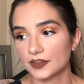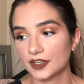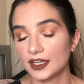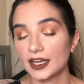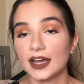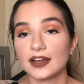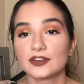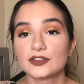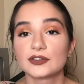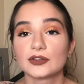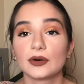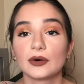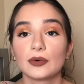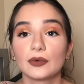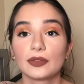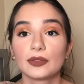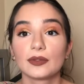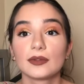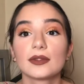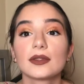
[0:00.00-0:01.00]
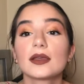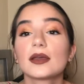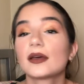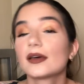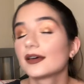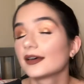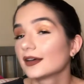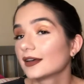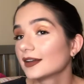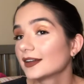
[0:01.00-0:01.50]
yeah, so
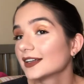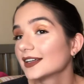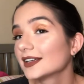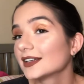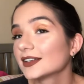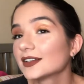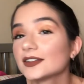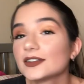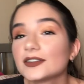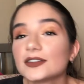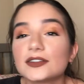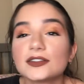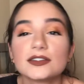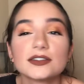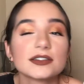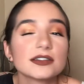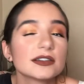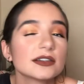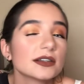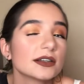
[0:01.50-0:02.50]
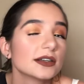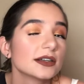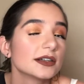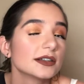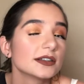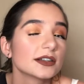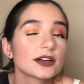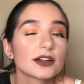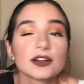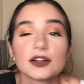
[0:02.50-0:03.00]

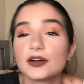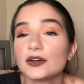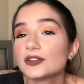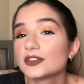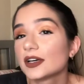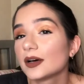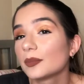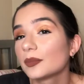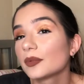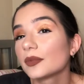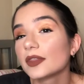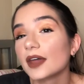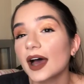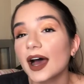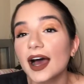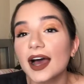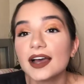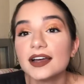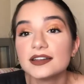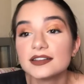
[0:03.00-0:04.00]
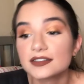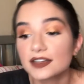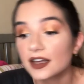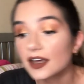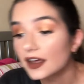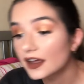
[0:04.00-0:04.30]
to close up the eyes,